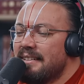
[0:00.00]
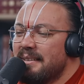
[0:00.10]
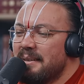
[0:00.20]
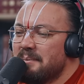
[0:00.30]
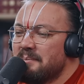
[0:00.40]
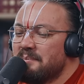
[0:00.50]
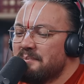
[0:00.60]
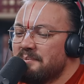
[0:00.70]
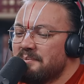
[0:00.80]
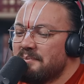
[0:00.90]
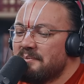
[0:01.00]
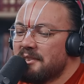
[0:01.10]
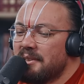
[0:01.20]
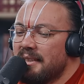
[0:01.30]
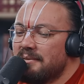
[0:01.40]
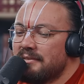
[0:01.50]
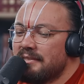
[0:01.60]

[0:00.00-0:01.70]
Um, so yeah.